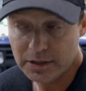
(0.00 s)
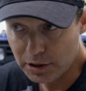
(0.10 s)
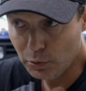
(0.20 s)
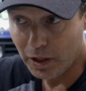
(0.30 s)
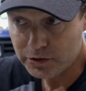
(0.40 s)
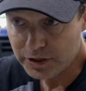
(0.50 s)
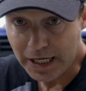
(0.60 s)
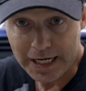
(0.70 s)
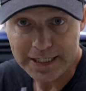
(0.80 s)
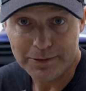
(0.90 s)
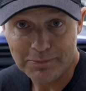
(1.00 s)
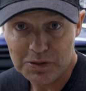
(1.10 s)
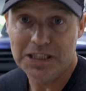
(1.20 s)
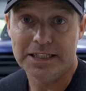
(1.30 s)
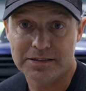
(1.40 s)
200 item
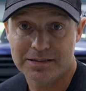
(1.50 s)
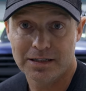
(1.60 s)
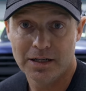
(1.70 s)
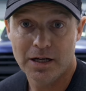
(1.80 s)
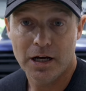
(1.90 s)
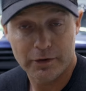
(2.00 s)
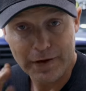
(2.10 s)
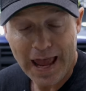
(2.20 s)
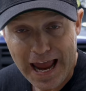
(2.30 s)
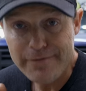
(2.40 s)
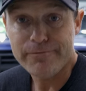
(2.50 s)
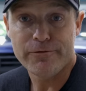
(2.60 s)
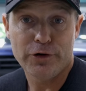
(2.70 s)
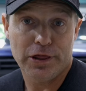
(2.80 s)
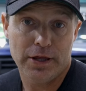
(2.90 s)
list of
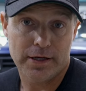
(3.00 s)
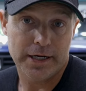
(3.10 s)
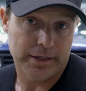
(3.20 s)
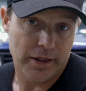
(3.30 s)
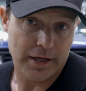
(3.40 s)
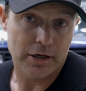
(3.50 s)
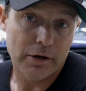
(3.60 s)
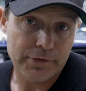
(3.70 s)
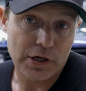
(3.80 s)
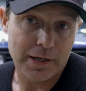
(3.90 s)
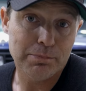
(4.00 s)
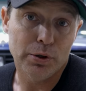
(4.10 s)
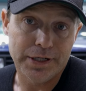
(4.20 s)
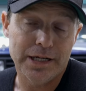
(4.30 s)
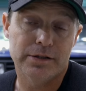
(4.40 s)
everything I could think of that I
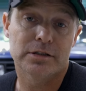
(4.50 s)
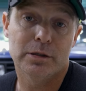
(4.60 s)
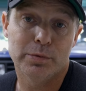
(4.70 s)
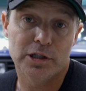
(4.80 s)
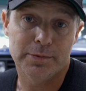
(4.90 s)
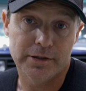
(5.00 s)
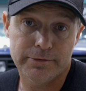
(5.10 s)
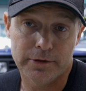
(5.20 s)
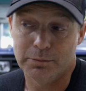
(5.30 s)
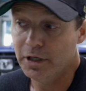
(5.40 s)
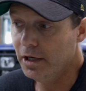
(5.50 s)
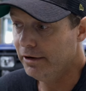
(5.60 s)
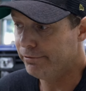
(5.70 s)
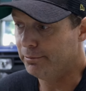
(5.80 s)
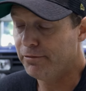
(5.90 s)
put in the Suburban, from,
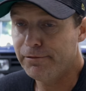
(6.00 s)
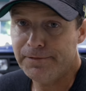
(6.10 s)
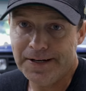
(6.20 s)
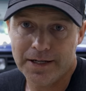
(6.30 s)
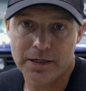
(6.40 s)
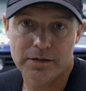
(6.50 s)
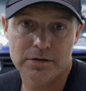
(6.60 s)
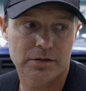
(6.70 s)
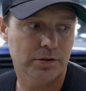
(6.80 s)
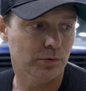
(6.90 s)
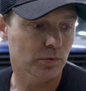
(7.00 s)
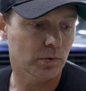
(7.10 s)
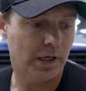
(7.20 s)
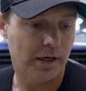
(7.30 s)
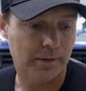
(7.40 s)
from fittings to,
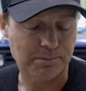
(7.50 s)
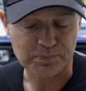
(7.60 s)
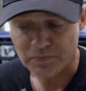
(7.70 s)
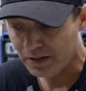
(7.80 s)
um,